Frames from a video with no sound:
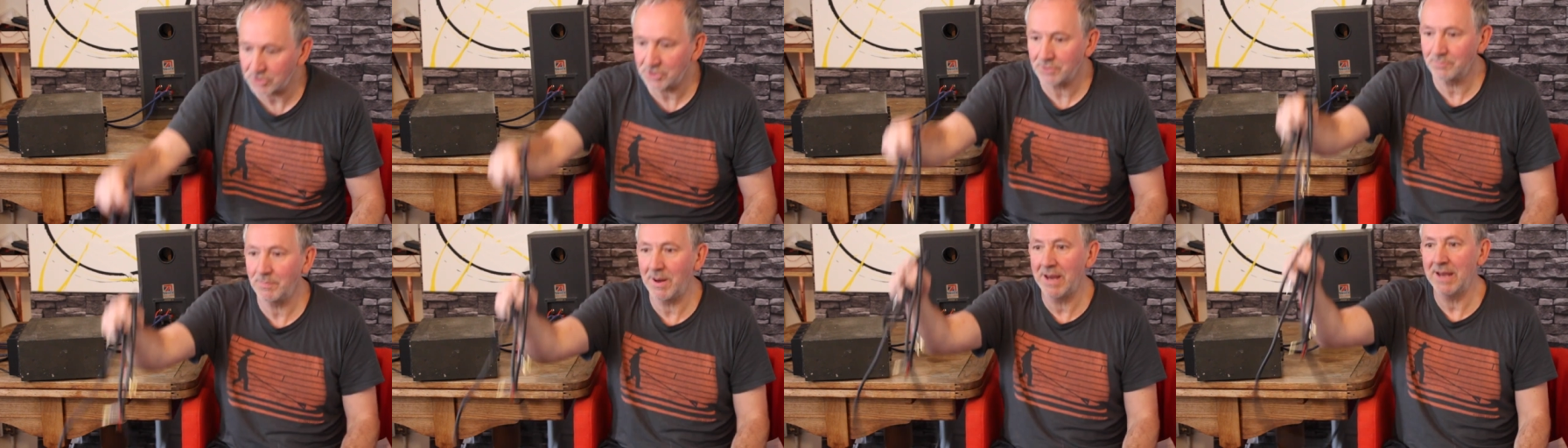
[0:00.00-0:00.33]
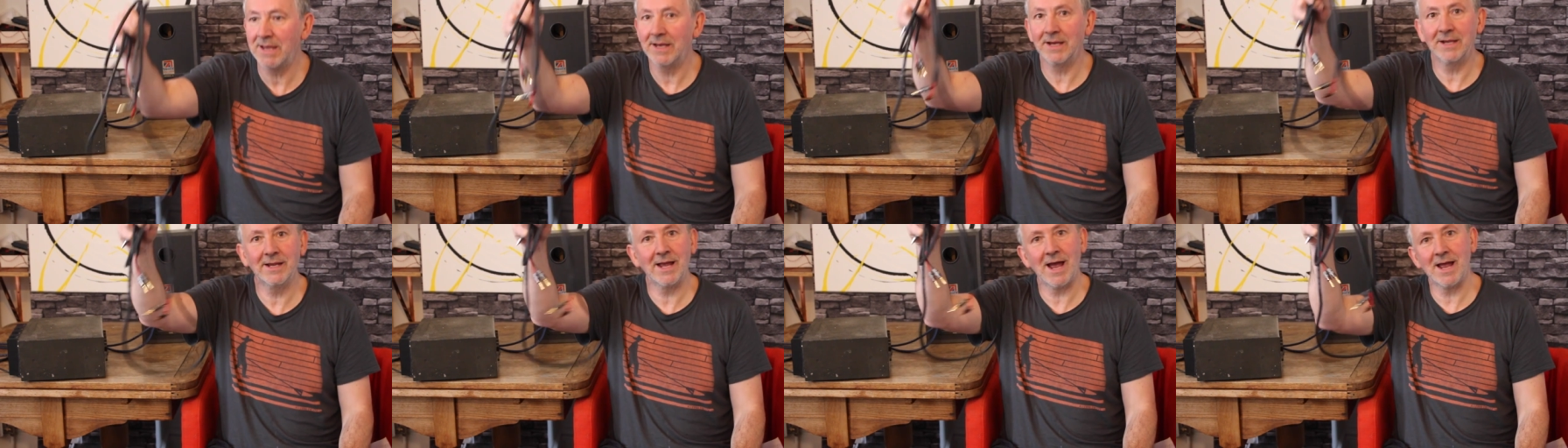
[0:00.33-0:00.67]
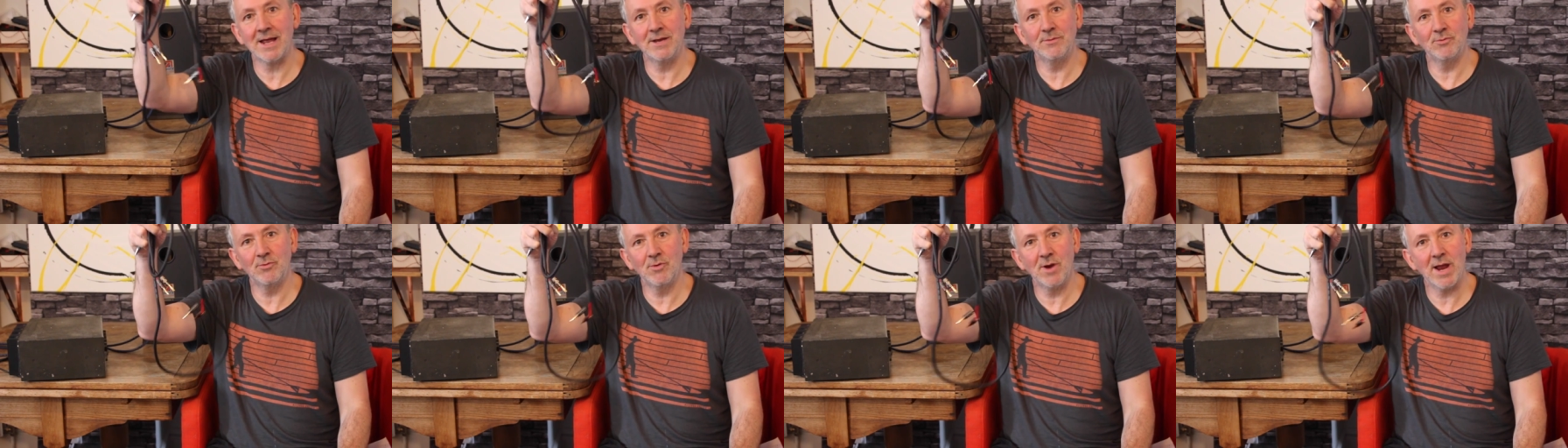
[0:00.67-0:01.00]
speaker
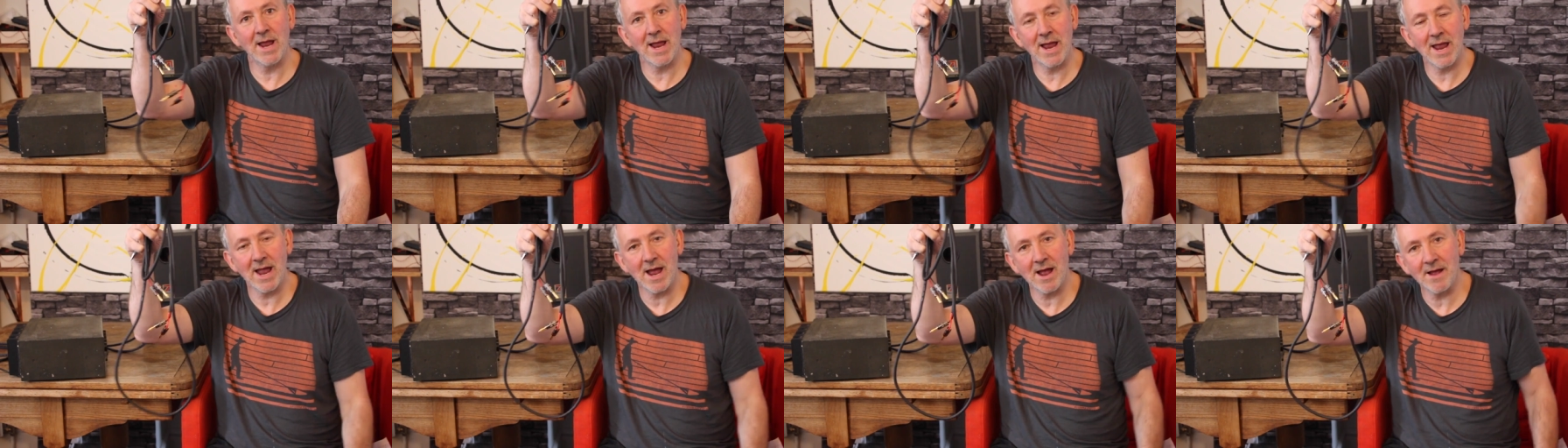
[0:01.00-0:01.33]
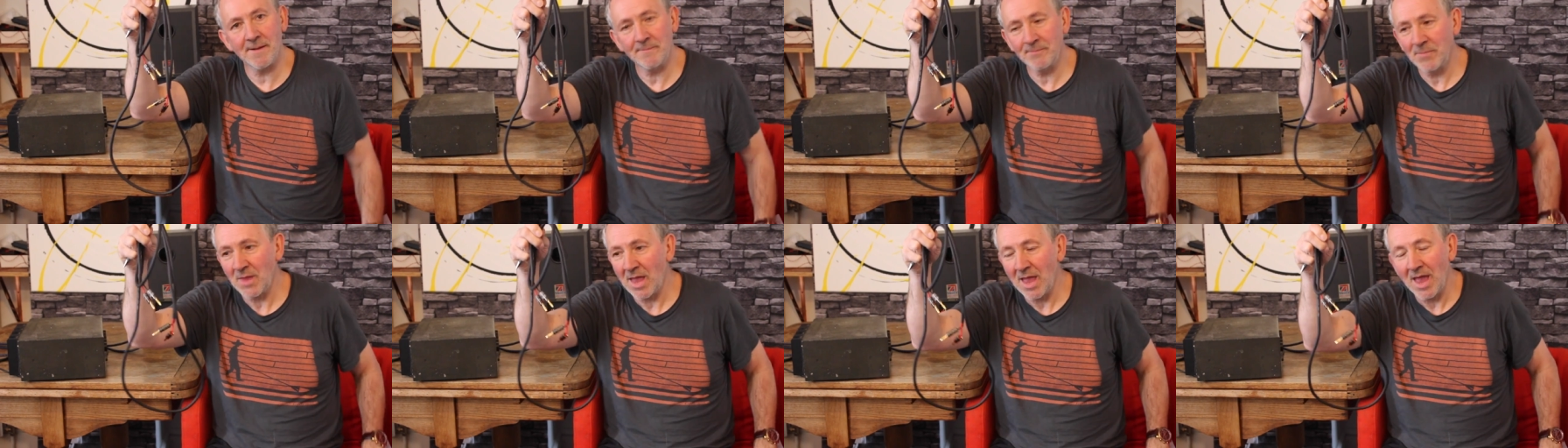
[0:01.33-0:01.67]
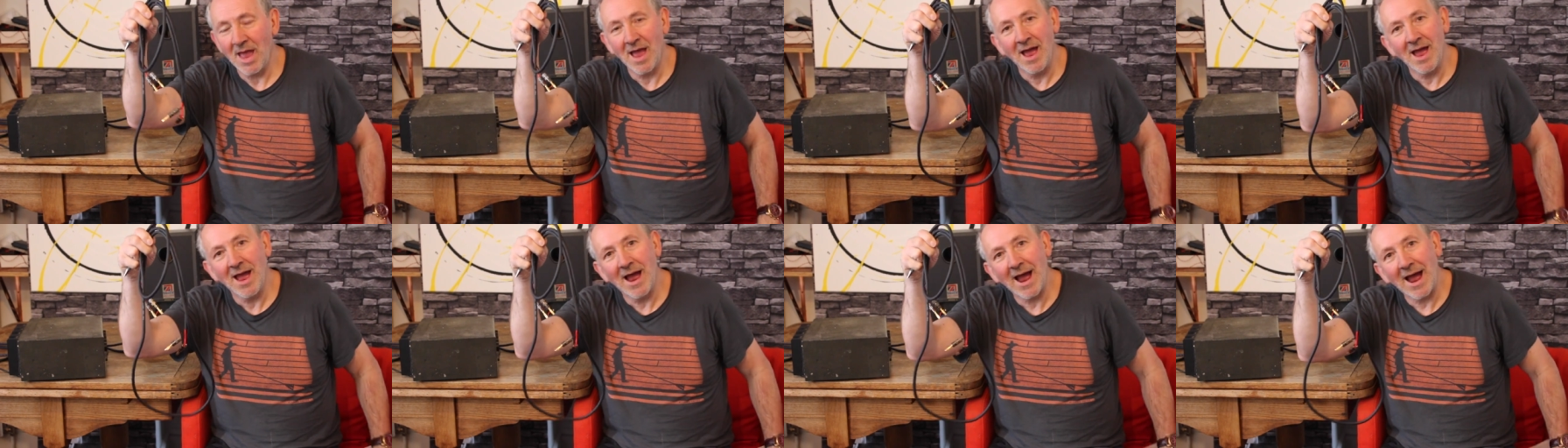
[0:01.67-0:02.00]
cable here
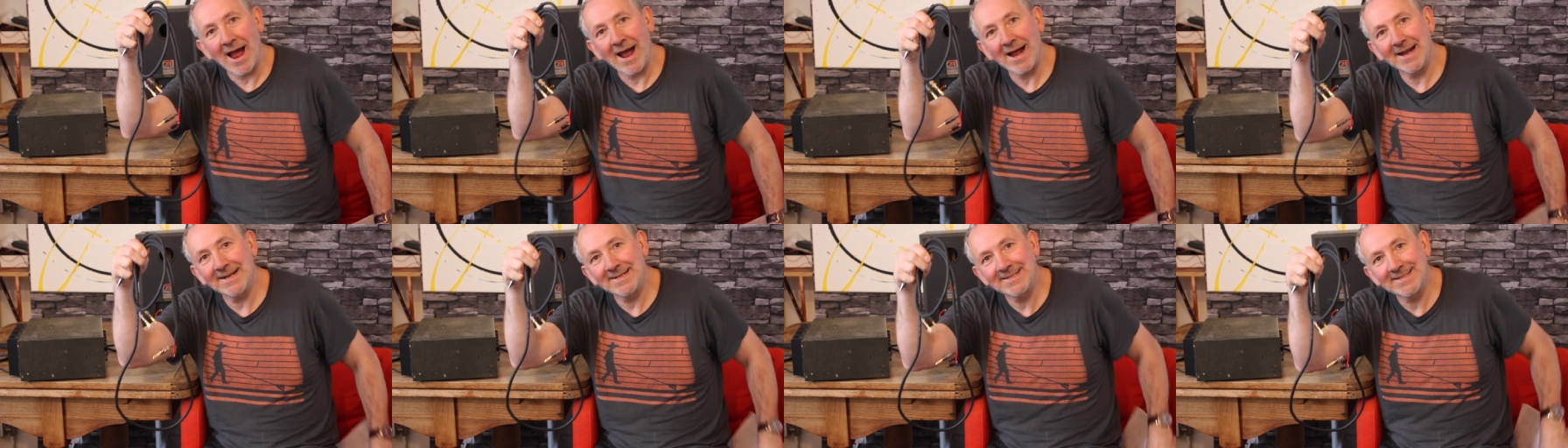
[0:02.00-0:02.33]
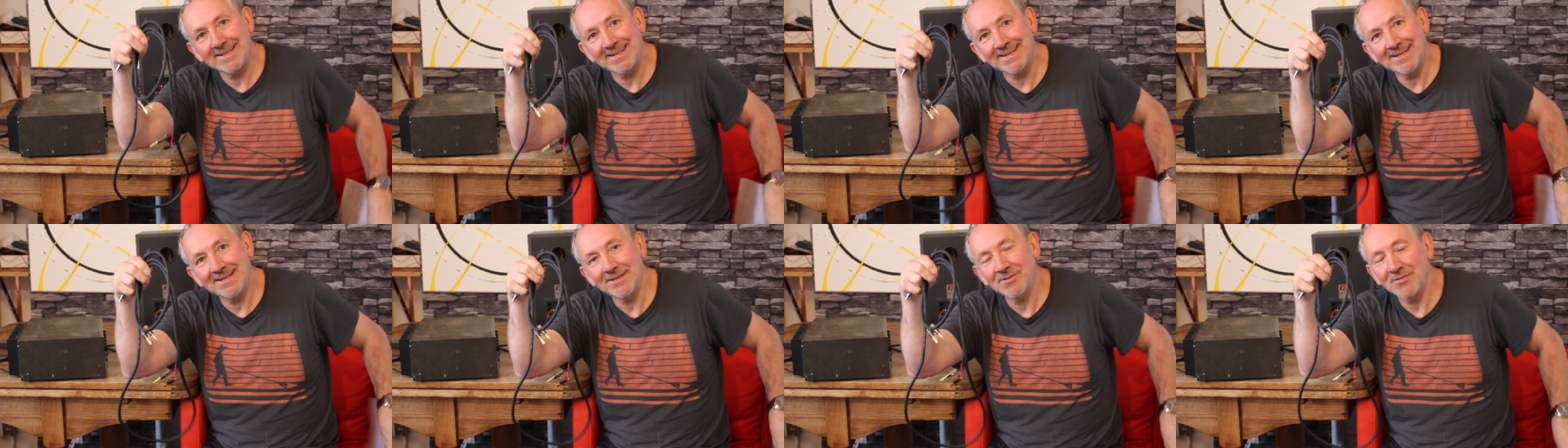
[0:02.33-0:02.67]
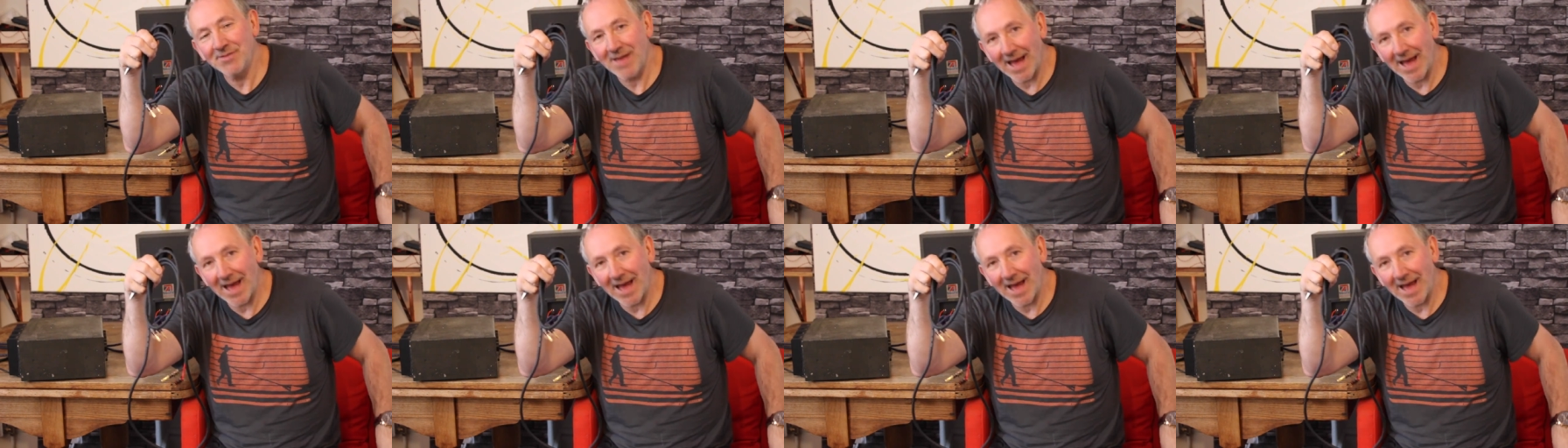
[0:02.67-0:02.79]
and uh,